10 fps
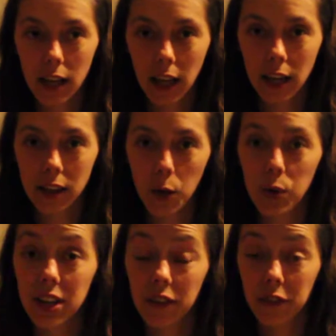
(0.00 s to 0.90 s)
And they
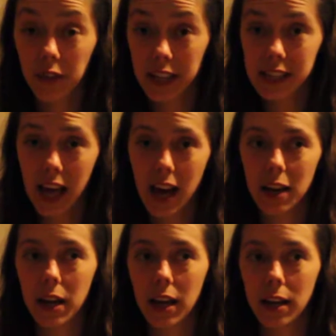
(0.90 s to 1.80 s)
wanted to fix that,
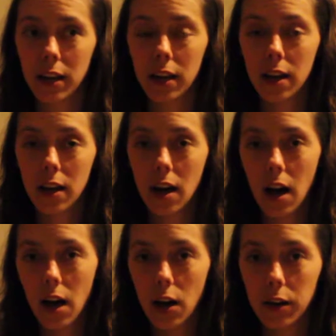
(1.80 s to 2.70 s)
and
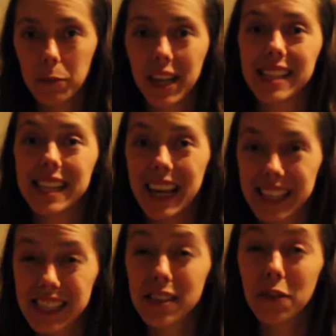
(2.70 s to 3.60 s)
because he
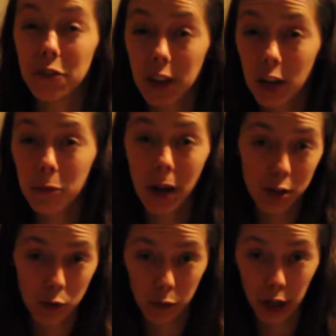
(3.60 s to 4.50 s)
had severe
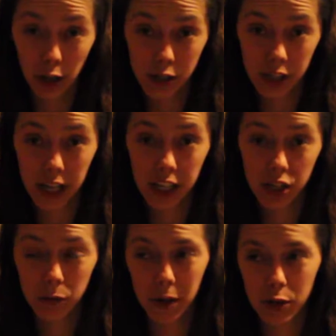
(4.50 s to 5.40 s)
mitral
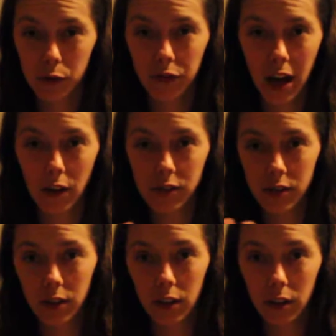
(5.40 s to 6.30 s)
regurgitation. Mitral valve is
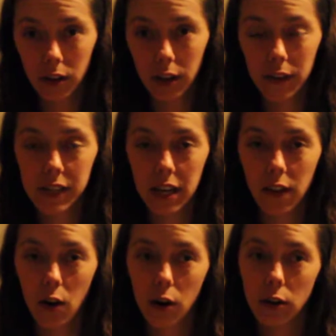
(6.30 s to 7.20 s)
on the left side of
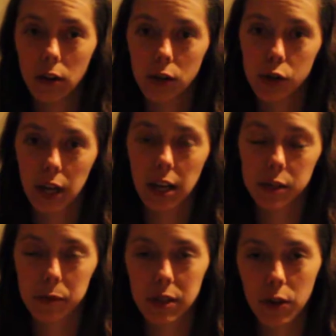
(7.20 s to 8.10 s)
the heart, the
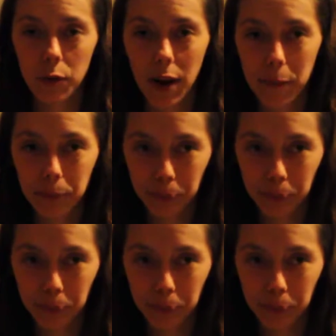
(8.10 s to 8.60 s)
tricuspid is on the right.